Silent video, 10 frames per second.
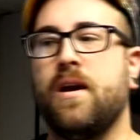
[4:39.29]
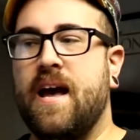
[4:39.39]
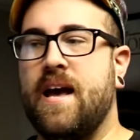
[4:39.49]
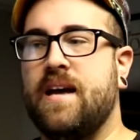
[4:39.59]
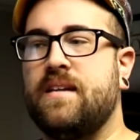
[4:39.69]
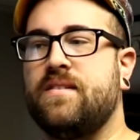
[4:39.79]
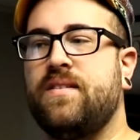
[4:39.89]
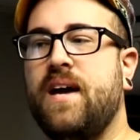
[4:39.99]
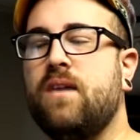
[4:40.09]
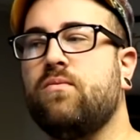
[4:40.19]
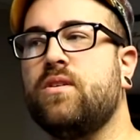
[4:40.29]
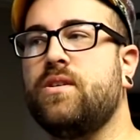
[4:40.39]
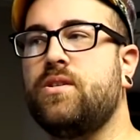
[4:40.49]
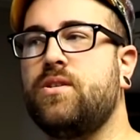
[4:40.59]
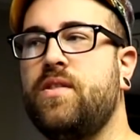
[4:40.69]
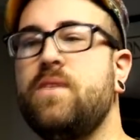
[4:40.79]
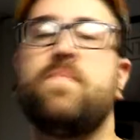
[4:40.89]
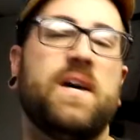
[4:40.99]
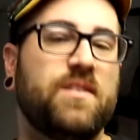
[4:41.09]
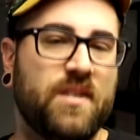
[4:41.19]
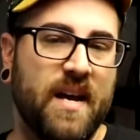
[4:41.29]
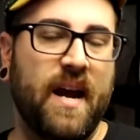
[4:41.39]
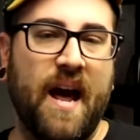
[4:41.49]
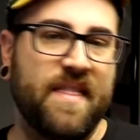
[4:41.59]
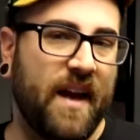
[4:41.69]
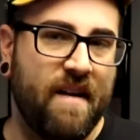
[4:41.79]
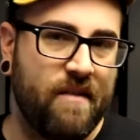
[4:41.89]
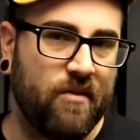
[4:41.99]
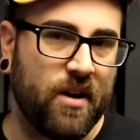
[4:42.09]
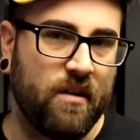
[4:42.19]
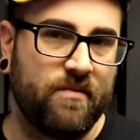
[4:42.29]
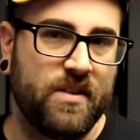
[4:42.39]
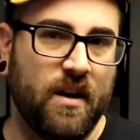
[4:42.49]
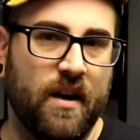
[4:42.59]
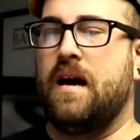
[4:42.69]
And that was the best thing I think I ever could have done.